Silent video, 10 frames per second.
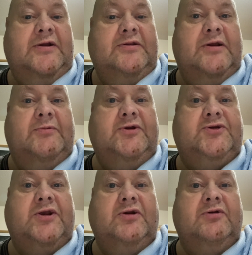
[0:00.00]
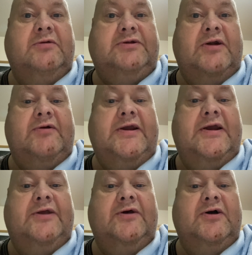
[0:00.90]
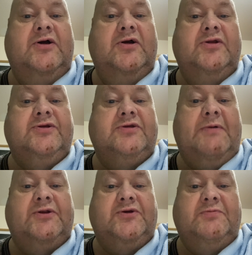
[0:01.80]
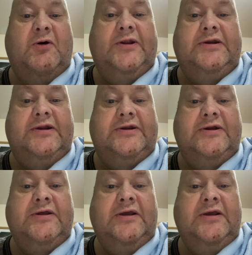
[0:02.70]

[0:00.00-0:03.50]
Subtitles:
Now, when you're sitting on a derriere that hurts as much as mine did,